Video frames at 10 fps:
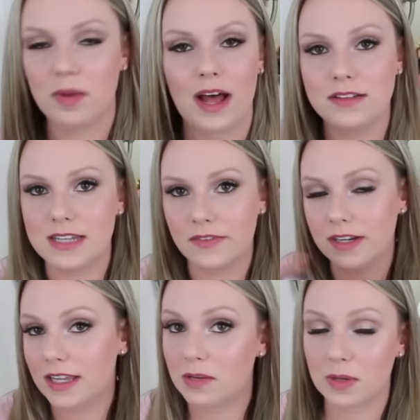but I'll
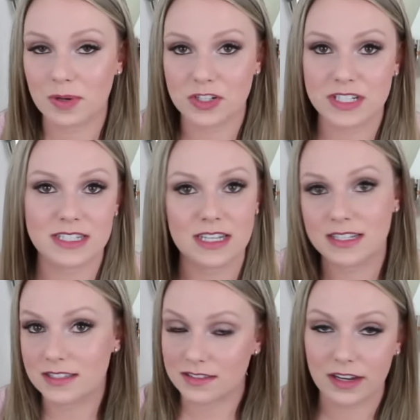definitely repurchase
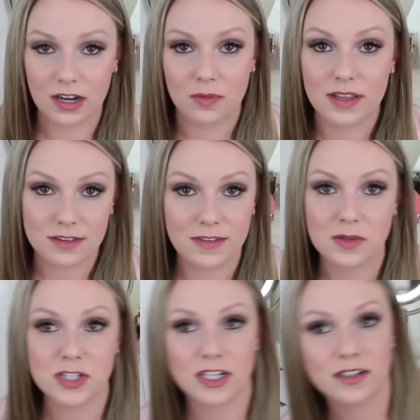this, you know, in the
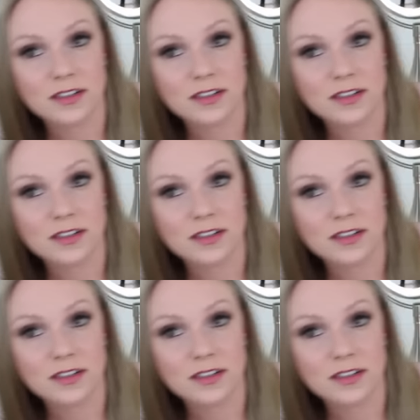future.